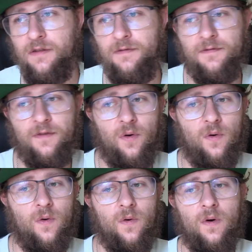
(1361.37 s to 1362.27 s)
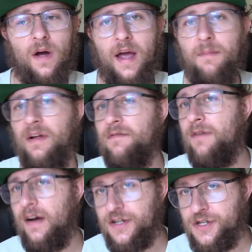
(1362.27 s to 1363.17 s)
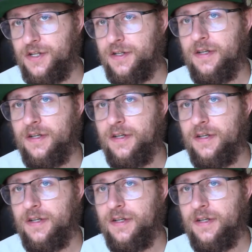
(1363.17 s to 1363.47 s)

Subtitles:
for a malfunction,